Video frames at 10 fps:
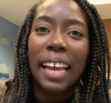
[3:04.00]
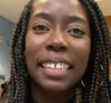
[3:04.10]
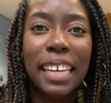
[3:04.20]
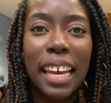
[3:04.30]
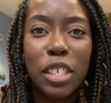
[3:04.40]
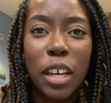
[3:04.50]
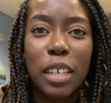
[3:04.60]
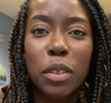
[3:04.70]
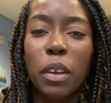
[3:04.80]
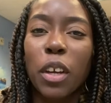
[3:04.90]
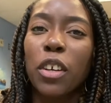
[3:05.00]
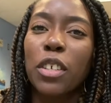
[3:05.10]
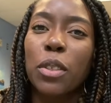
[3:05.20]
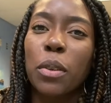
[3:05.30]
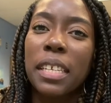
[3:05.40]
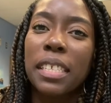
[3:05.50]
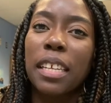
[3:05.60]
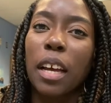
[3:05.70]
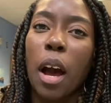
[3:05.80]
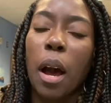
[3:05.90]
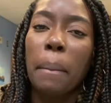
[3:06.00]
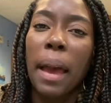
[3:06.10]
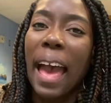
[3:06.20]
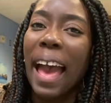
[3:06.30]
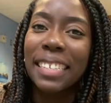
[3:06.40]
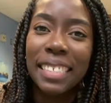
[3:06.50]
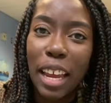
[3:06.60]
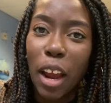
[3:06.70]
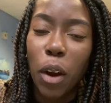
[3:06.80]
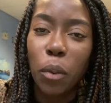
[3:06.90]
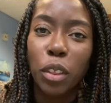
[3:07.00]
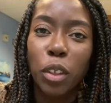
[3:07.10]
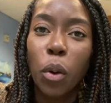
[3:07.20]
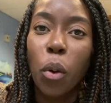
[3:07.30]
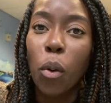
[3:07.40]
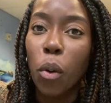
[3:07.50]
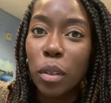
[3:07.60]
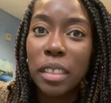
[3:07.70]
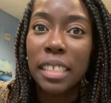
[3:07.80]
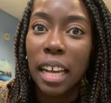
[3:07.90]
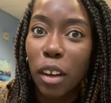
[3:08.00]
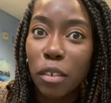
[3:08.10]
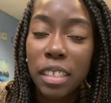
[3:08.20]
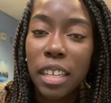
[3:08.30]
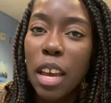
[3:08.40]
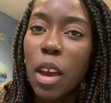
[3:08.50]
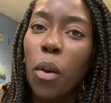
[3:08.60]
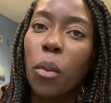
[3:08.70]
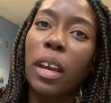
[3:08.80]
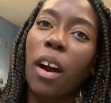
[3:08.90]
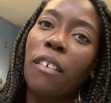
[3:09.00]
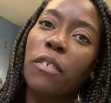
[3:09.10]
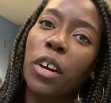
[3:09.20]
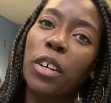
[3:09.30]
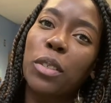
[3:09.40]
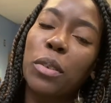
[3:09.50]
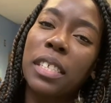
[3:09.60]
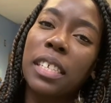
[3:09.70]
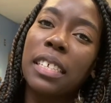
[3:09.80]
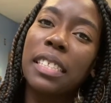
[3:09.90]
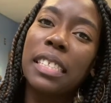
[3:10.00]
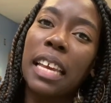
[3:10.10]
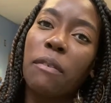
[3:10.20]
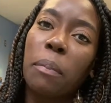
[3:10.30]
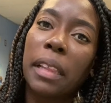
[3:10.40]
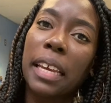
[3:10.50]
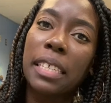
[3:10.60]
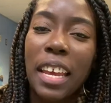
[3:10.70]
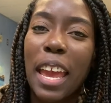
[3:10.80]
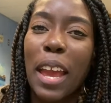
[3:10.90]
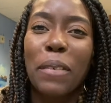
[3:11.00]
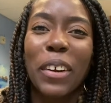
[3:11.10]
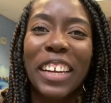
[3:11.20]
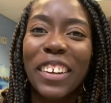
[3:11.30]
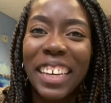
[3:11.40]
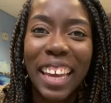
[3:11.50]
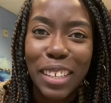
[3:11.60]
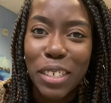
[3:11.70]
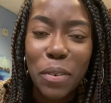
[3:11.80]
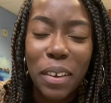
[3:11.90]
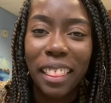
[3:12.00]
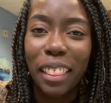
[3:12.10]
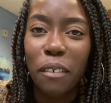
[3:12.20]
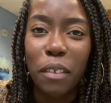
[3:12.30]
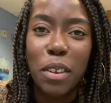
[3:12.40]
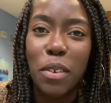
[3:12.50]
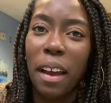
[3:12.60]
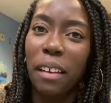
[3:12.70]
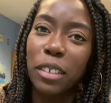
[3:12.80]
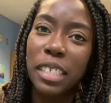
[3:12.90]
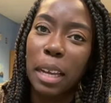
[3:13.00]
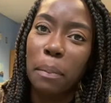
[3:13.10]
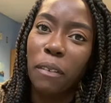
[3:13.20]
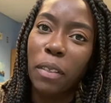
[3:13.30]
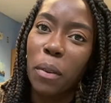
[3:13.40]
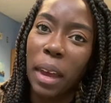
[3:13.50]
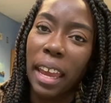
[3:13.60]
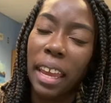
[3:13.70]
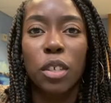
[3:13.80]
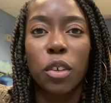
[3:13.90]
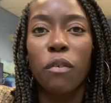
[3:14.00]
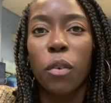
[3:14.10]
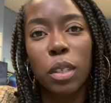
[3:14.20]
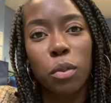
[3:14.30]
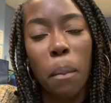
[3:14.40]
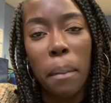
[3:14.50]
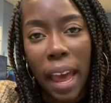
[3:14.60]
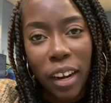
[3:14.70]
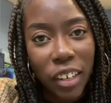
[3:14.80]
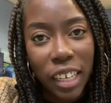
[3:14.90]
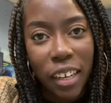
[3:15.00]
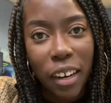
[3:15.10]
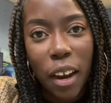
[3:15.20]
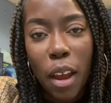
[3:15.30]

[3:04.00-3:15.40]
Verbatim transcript: At DHS, we encourage students to come as they are with their whole selves. We offer our students a safe place and we're here to catch you and love on you every step of the way. Your voice will matter here.